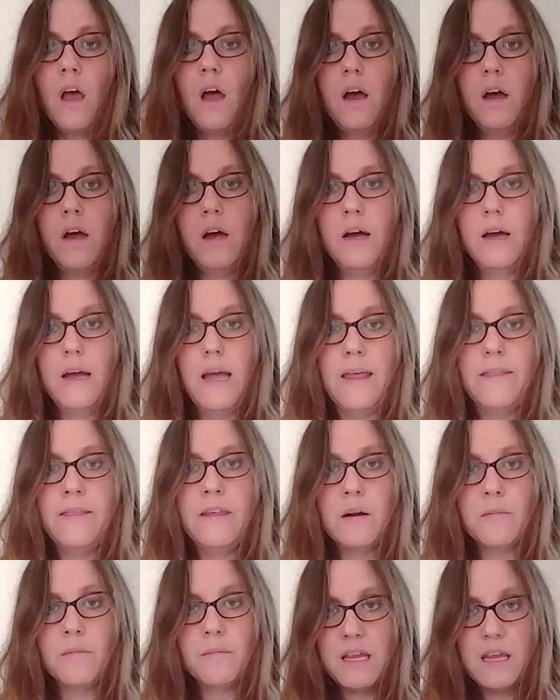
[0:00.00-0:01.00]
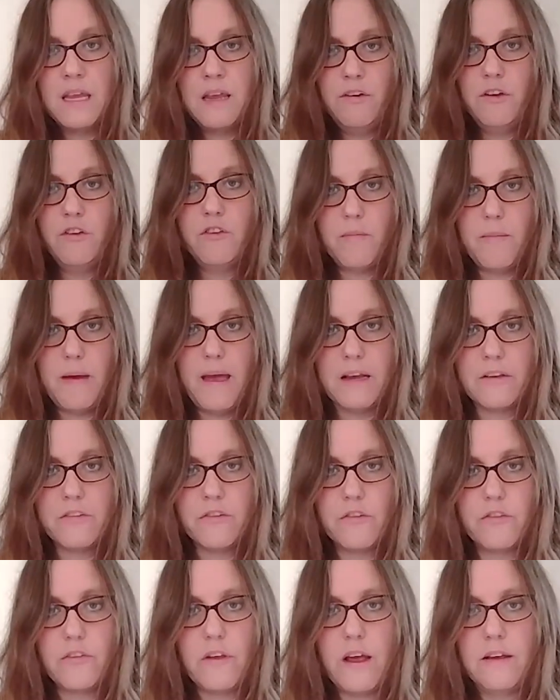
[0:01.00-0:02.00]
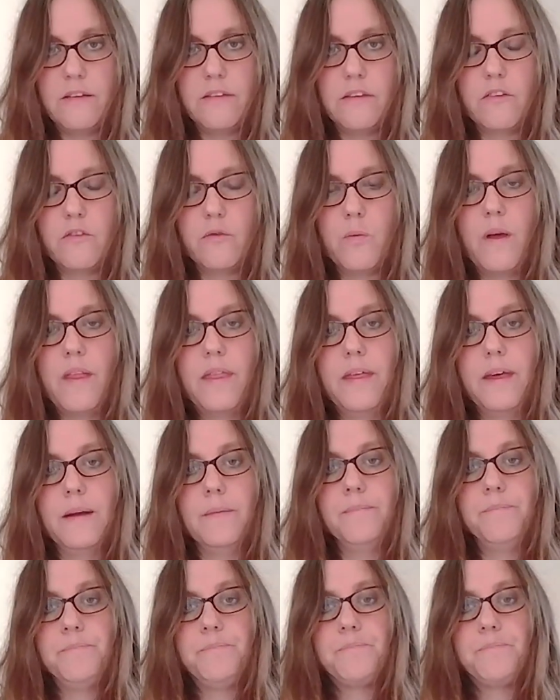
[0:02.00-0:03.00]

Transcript: and then I'm going to give you some exercises with it.